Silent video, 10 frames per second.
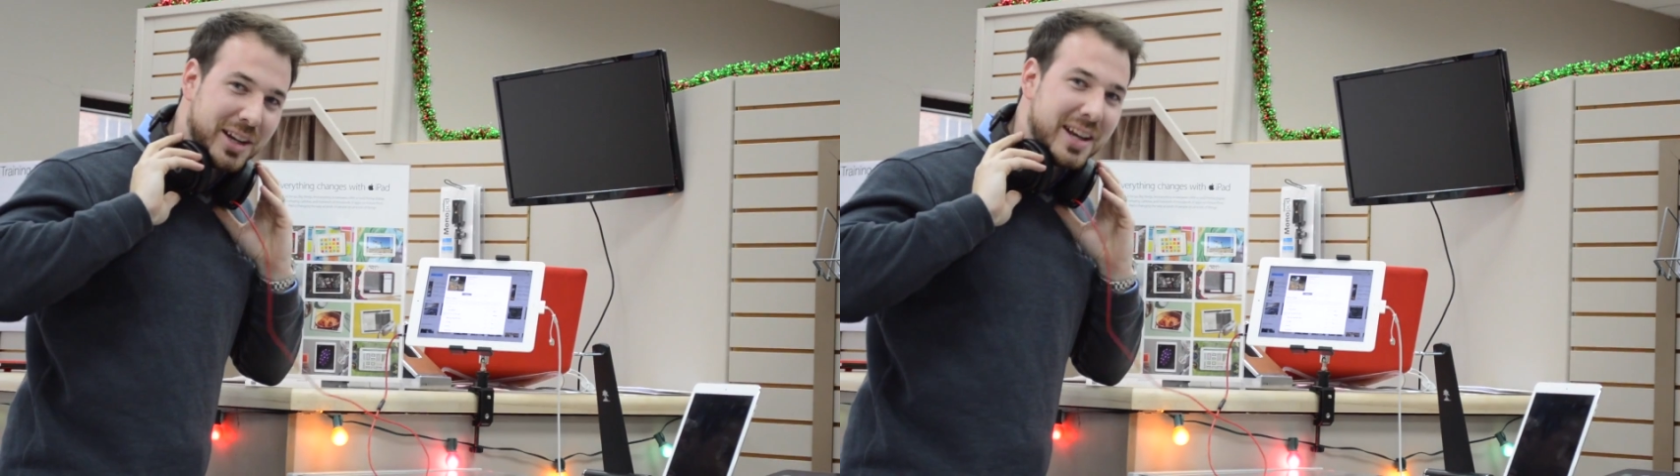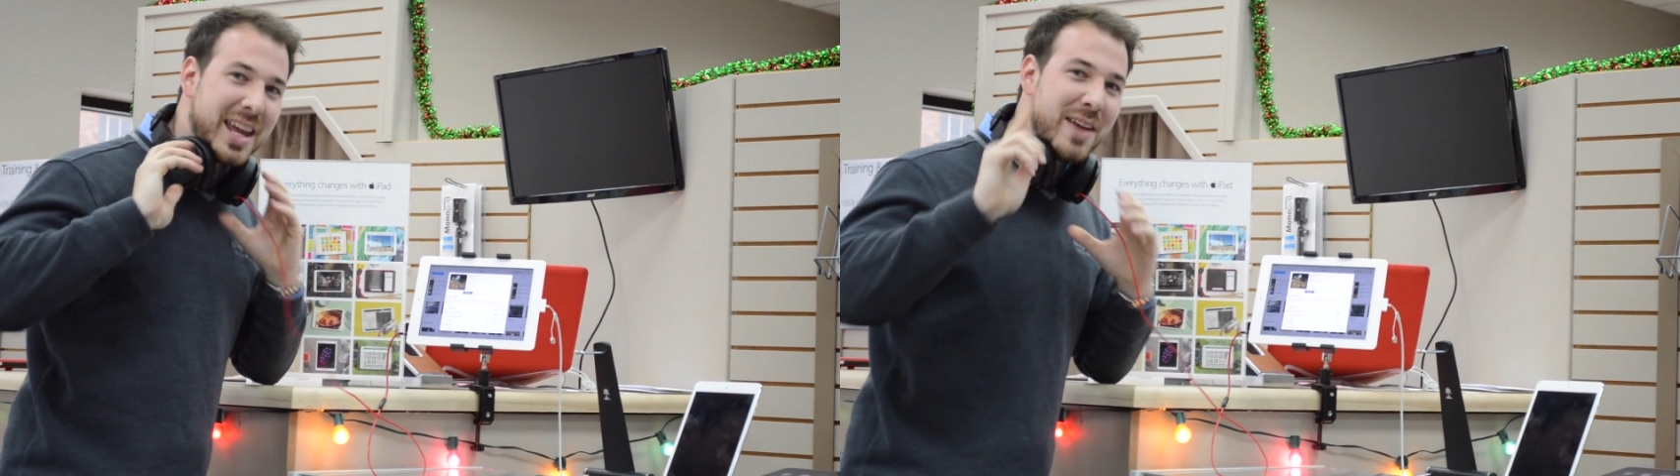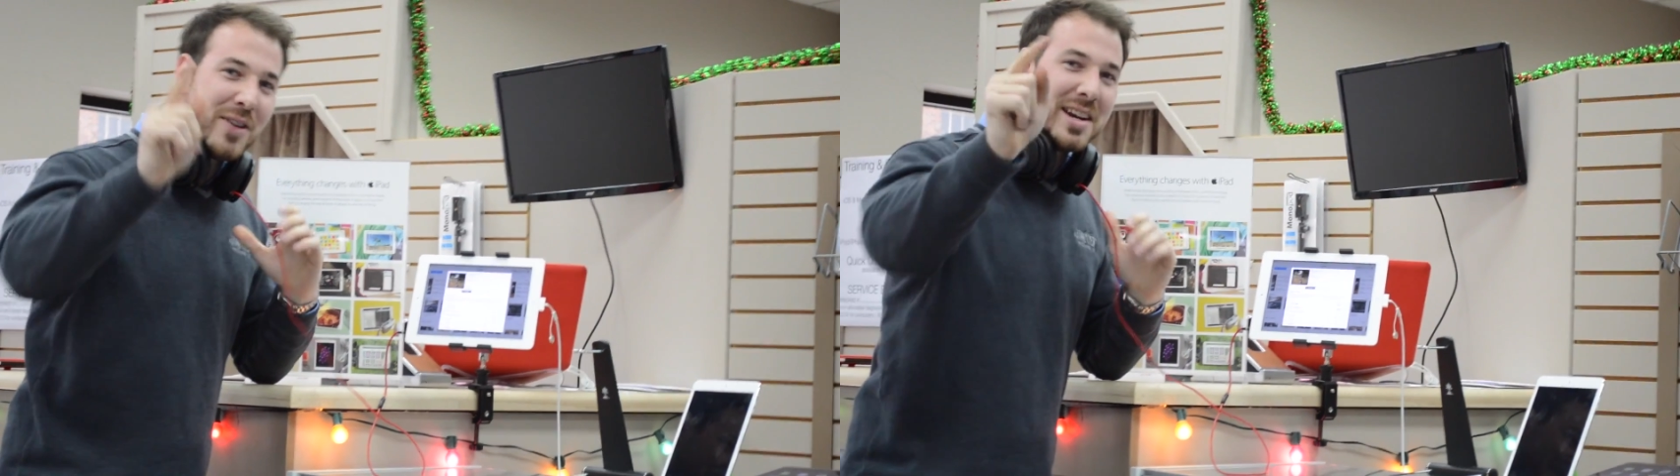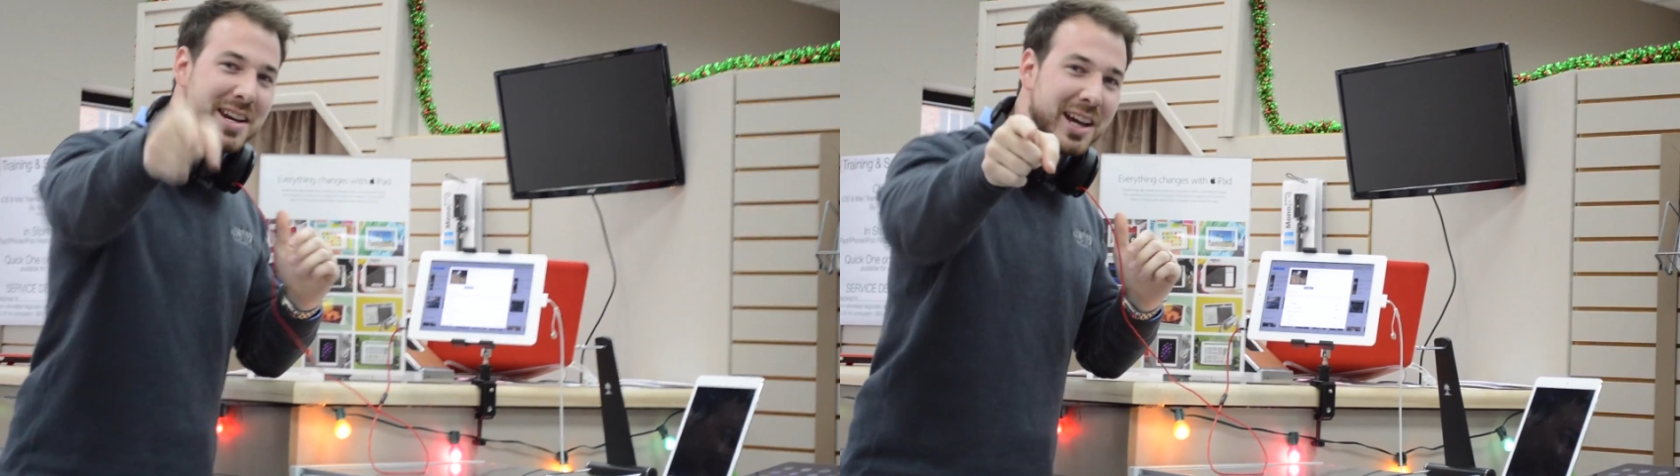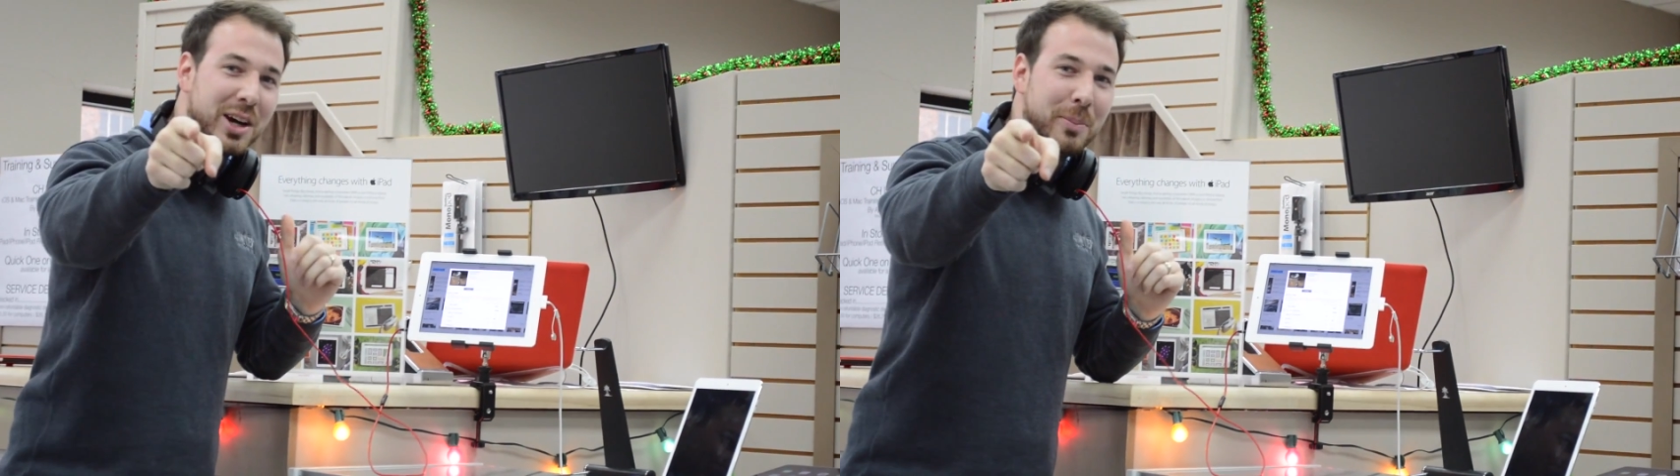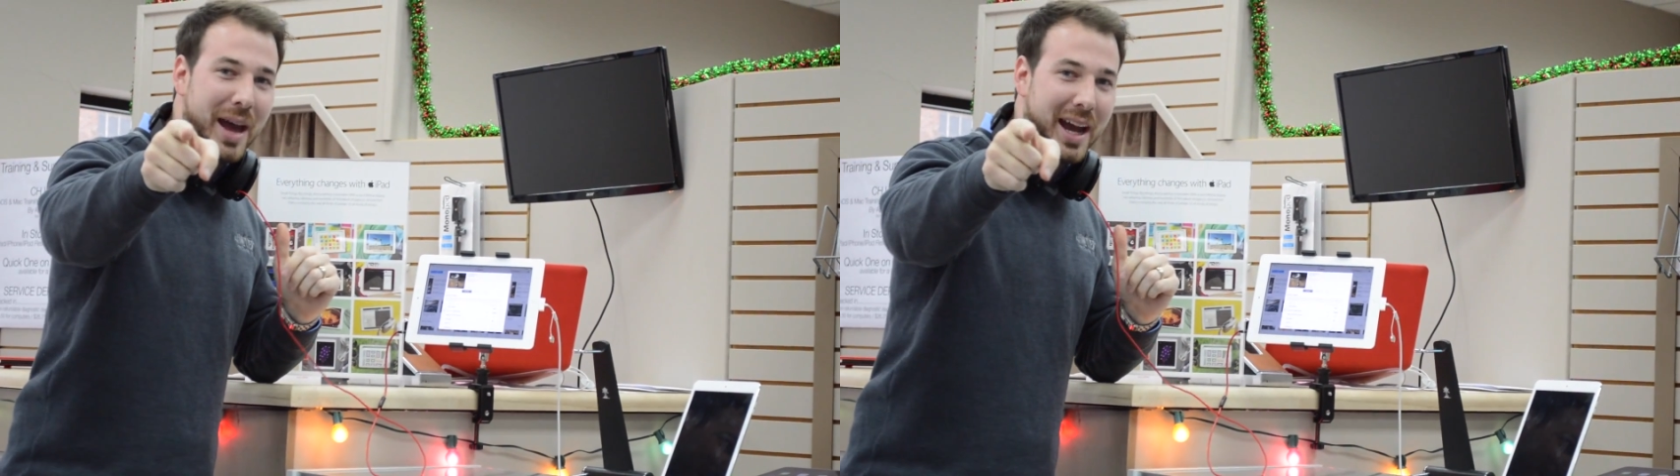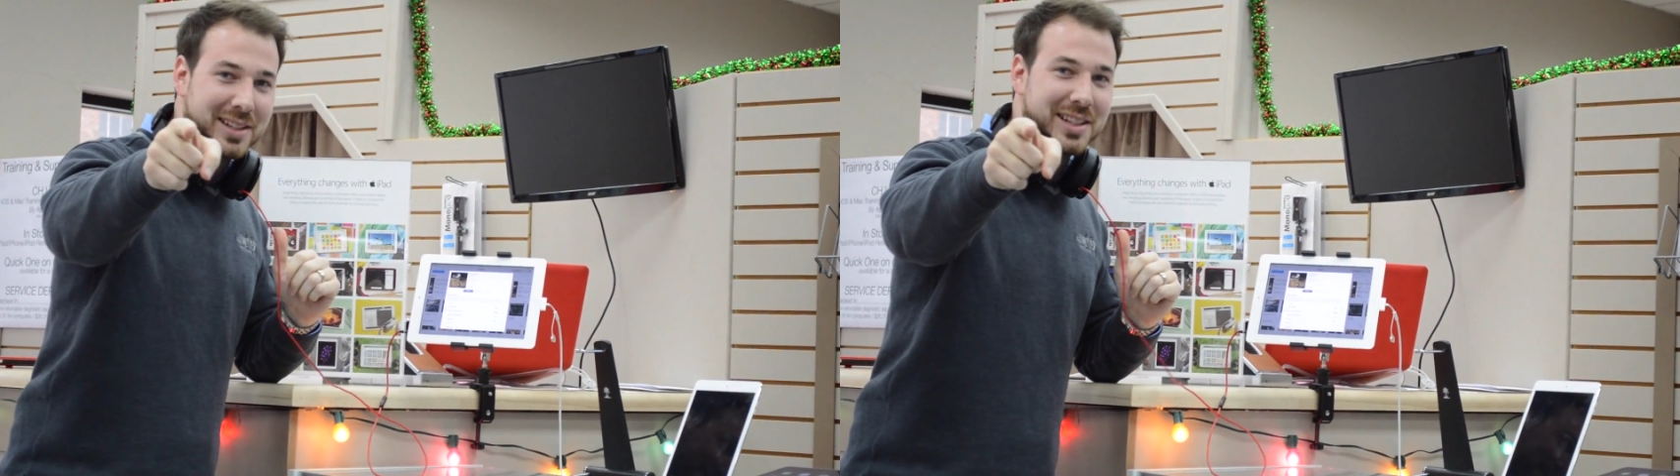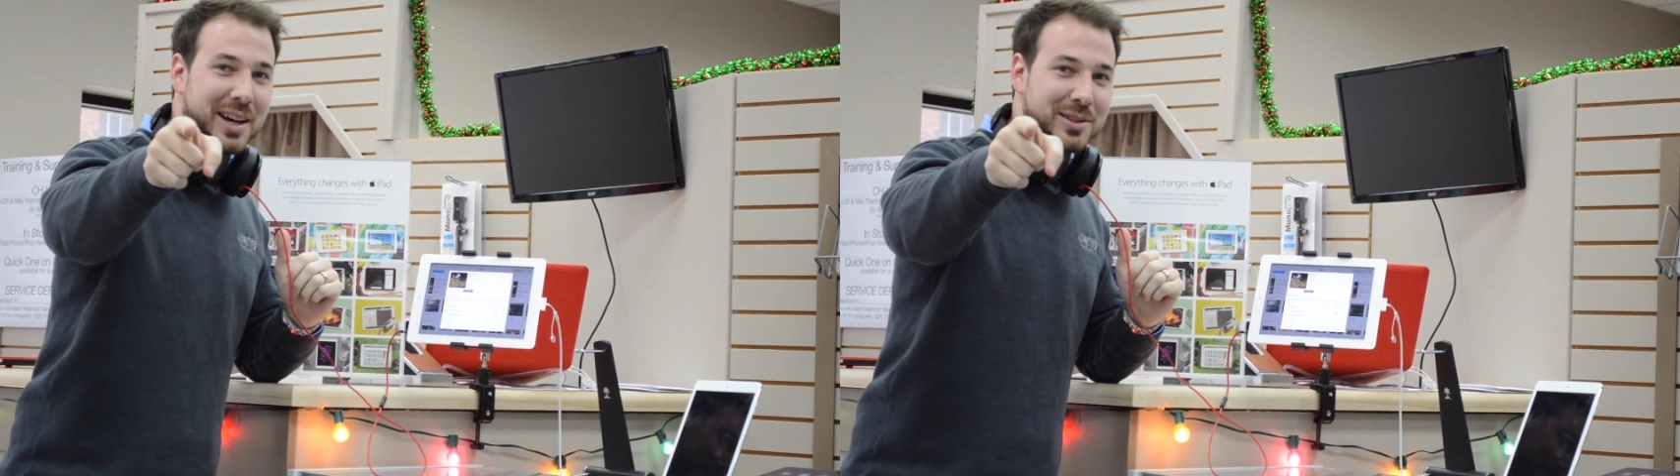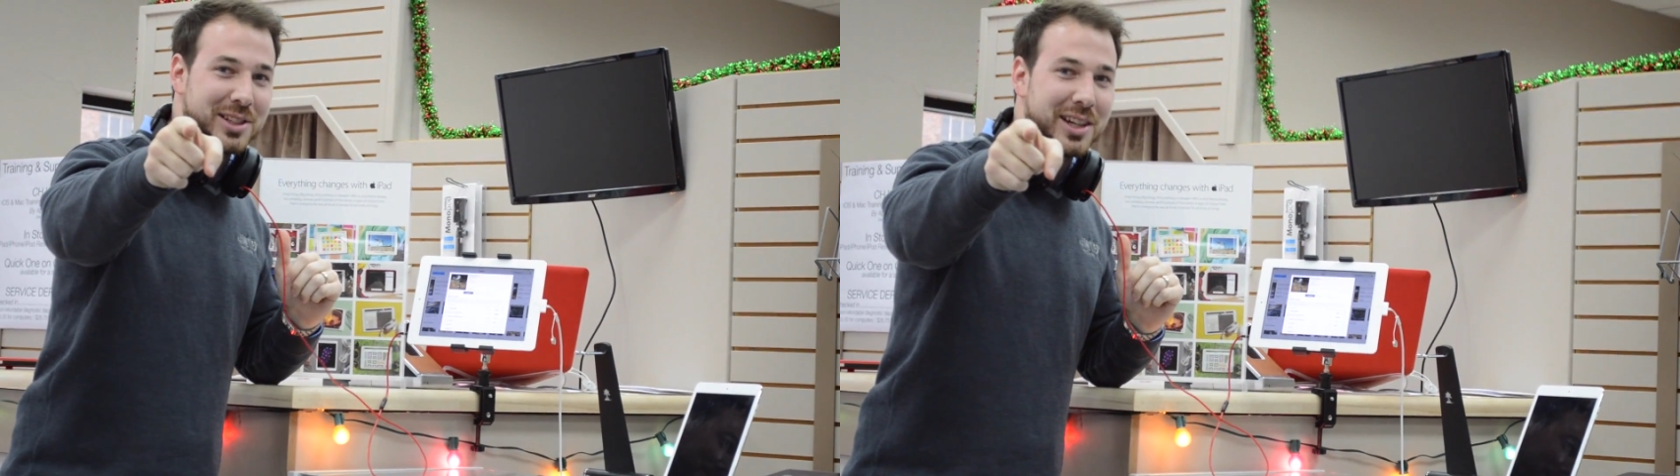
good, even Nickelback sounds